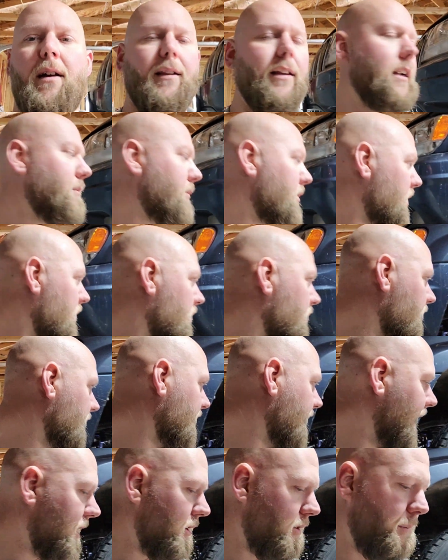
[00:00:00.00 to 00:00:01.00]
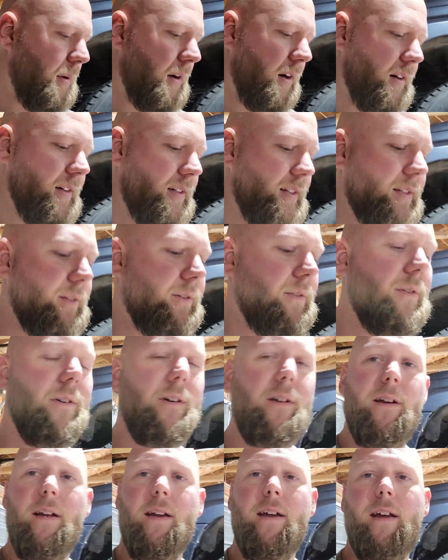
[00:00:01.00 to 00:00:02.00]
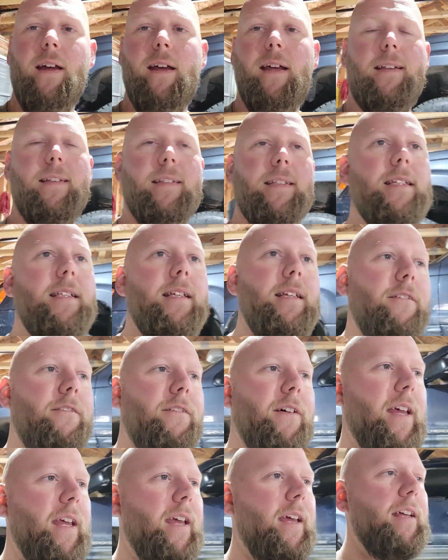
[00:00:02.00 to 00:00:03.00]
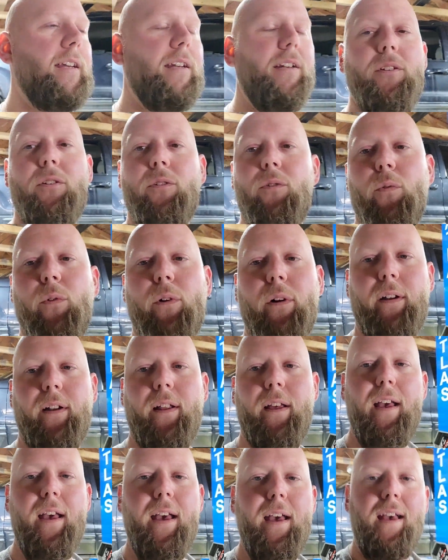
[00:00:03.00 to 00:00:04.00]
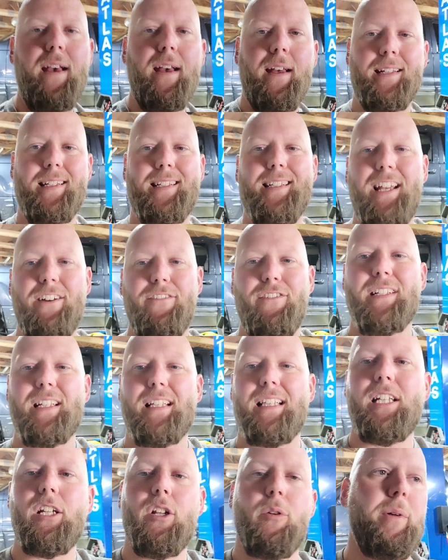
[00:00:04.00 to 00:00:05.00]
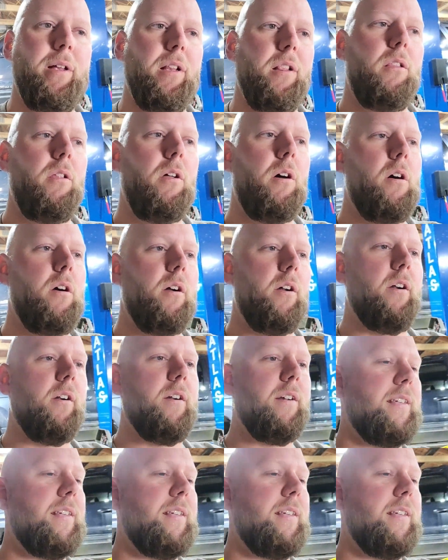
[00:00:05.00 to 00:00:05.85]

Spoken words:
and then I'm gonna go to the auto parts store and see if I can get a new one and see if it's a little bit longer and